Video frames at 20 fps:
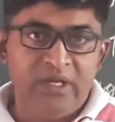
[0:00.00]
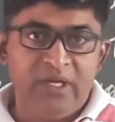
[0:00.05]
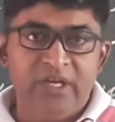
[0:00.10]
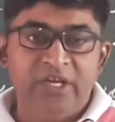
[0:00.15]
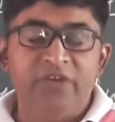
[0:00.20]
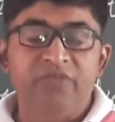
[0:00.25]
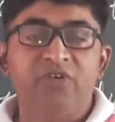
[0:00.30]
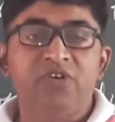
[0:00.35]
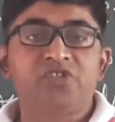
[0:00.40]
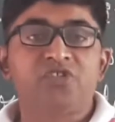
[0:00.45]

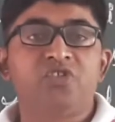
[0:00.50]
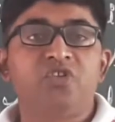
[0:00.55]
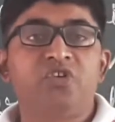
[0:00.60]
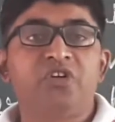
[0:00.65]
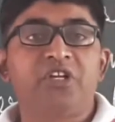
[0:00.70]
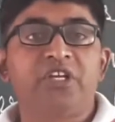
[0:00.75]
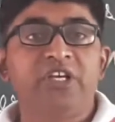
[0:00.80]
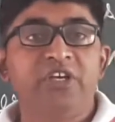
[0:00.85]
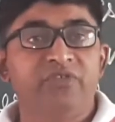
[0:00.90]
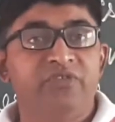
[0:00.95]
He was
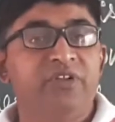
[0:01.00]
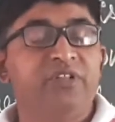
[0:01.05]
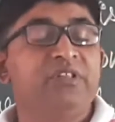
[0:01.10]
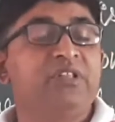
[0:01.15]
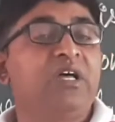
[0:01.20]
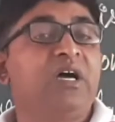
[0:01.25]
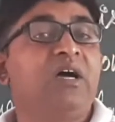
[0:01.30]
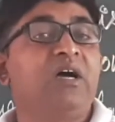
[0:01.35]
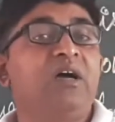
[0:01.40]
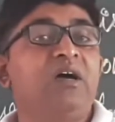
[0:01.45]
not
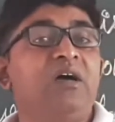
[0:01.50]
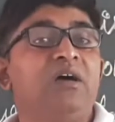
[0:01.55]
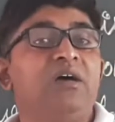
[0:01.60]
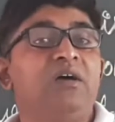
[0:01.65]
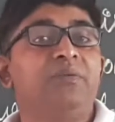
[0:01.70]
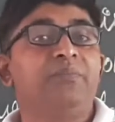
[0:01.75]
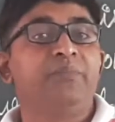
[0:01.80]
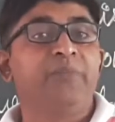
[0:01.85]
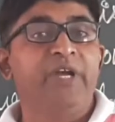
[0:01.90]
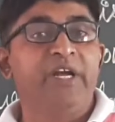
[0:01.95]
given
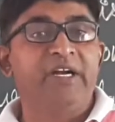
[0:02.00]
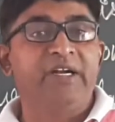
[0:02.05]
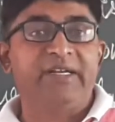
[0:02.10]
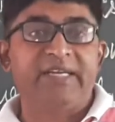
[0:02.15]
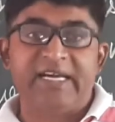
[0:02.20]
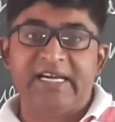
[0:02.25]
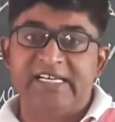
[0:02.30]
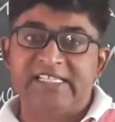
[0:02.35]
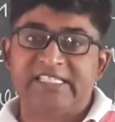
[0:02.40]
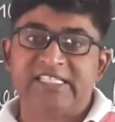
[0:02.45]
the
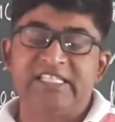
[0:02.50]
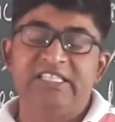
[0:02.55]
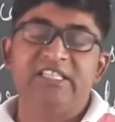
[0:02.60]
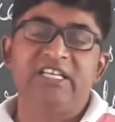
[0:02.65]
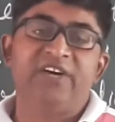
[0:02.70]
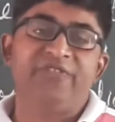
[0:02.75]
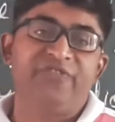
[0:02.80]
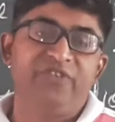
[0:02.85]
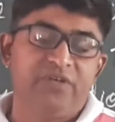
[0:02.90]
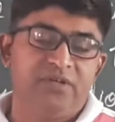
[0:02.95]
big task in
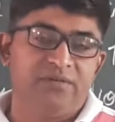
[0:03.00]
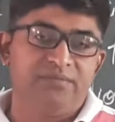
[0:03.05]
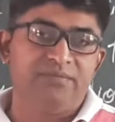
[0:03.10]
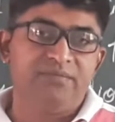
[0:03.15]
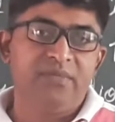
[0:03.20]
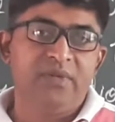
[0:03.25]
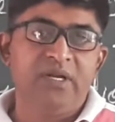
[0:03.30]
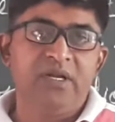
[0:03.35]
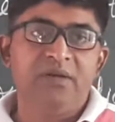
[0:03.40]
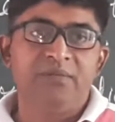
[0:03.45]
the
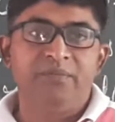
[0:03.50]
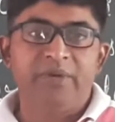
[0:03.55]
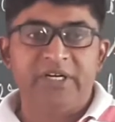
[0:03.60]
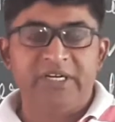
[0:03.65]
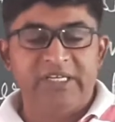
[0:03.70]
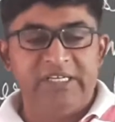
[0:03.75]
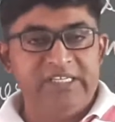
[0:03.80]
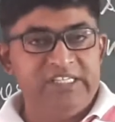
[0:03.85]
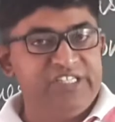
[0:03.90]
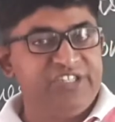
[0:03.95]
firm,
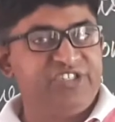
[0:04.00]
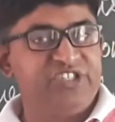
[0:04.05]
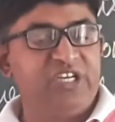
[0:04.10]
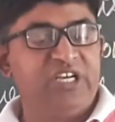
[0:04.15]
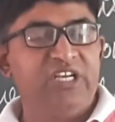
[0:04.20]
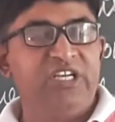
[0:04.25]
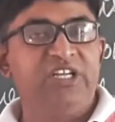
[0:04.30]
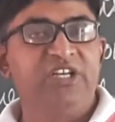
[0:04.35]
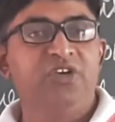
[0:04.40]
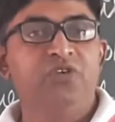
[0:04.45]
but
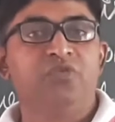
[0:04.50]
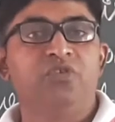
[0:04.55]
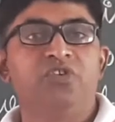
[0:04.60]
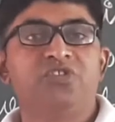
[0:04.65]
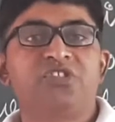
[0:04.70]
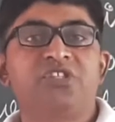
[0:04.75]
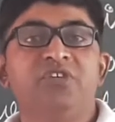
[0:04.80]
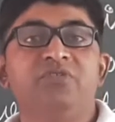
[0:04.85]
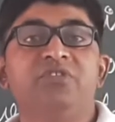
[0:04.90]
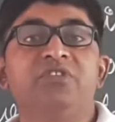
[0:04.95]
initially he
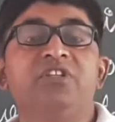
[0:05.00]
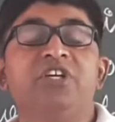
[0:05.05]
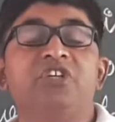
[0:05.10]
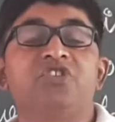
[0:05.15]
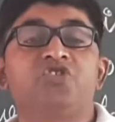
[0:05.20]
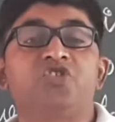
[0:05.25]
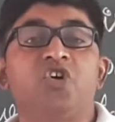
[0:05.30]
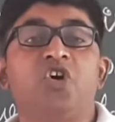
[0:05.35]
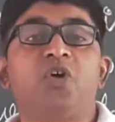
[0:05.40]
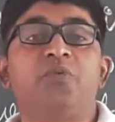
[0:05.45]
was given
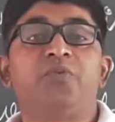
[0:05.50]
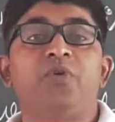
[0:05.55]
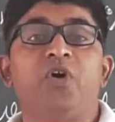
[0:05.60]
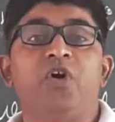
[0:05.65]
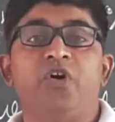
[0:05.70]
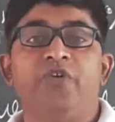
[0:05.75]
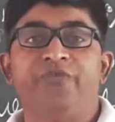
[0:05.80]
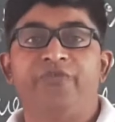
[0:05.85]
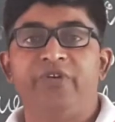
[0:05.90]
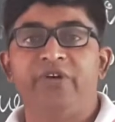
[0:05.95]
the job
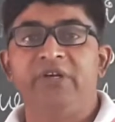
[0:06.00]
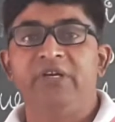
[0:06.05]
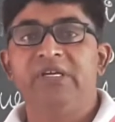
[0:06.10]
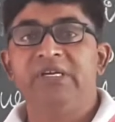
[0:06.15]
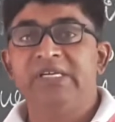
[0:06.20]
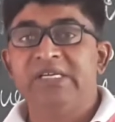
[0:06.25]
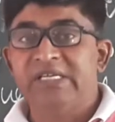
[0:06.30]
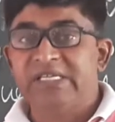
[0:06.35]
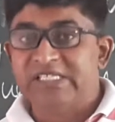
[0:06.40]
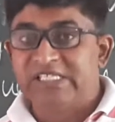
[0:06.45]
of
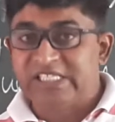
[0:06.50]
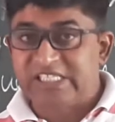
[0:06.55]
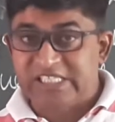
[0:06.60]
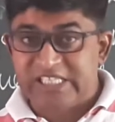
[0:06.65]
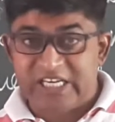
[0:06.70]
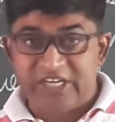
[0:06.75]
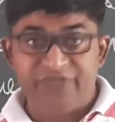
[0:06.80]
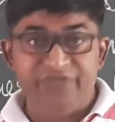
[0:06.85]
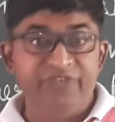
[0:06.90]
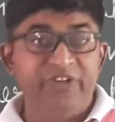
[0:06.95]

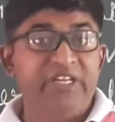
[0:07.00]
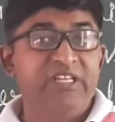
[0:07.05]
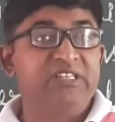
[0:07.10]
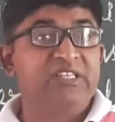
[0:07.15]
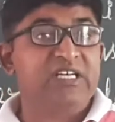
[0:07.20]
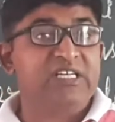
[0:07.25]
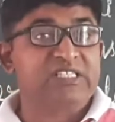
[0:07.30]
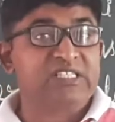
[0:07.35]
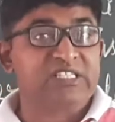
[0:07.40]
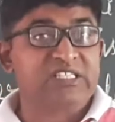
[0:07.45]
serving
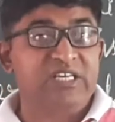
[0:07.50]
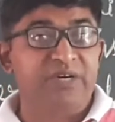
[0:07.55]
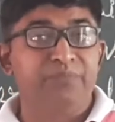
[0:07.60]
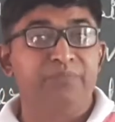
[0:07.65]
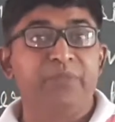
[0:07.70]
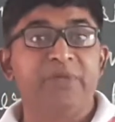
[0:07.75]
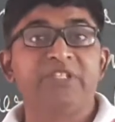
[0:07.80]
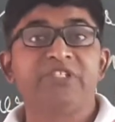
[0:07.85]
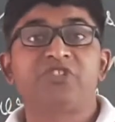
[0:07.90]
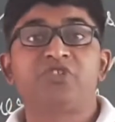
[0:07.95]
the
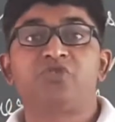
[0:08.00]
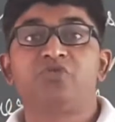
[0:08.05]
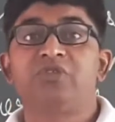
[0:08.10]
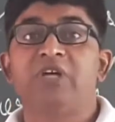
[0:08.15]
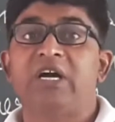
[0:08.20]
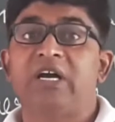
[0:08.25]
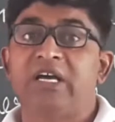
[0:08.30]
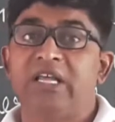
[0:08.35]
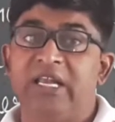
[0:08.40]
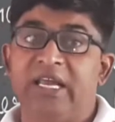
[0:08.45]
summons to
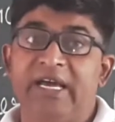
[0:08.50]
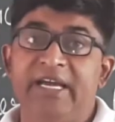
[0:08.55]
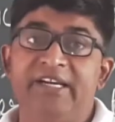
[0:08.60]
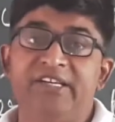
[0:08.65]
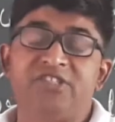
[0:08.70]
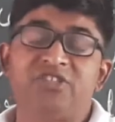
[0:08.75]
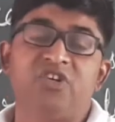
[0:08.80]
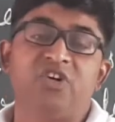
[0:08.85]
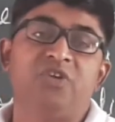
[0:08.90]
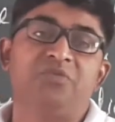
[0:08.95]
the
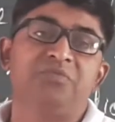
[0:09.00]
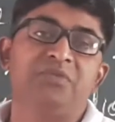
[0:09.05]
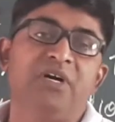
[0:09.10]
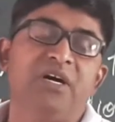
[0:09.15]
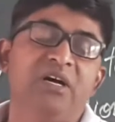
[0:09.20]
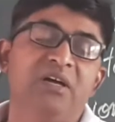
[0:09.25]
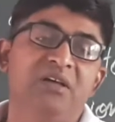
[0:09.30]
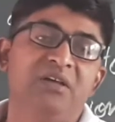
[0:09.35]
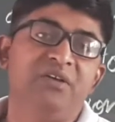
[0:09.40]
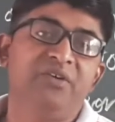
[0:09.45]
clients of
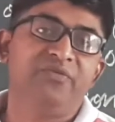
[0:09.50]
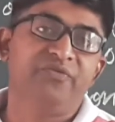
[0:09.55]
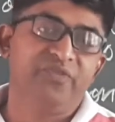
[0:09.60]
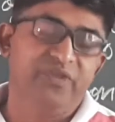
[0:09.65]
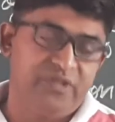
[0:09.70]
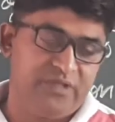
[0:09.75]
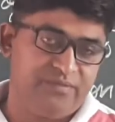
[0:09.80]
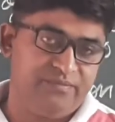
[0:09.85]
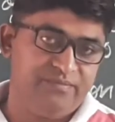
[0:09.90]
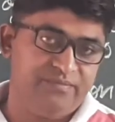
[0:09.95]
the
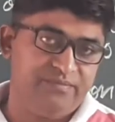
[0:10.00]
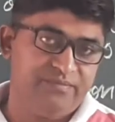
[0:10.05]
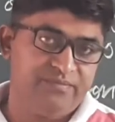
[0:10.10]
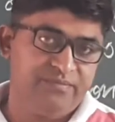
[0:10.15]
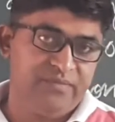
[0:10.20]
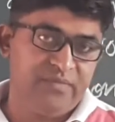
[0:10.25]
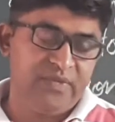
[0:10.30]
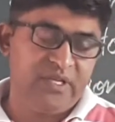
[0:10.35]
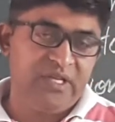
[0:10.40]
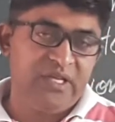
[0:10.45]

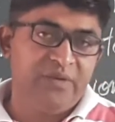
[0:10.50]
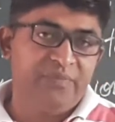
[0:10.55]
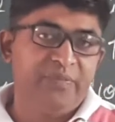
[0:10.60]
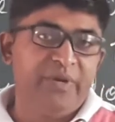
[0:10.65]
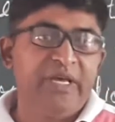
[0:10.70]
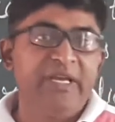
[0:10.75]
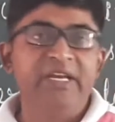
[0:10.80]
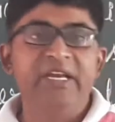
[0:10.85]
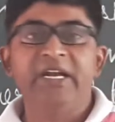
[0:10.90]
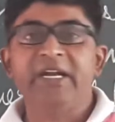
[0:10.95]
firm.
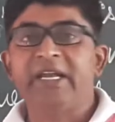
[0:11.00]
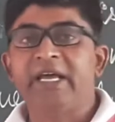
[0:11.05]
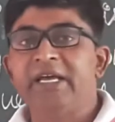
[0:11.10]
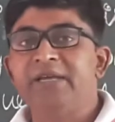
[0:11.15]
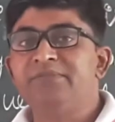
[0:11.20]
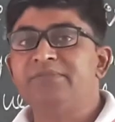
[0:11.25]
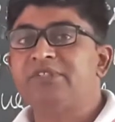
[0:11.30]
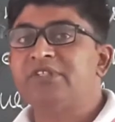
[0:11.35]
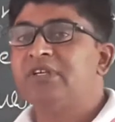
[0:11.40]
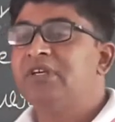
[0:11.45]
Many
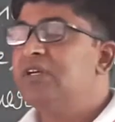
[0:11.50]
times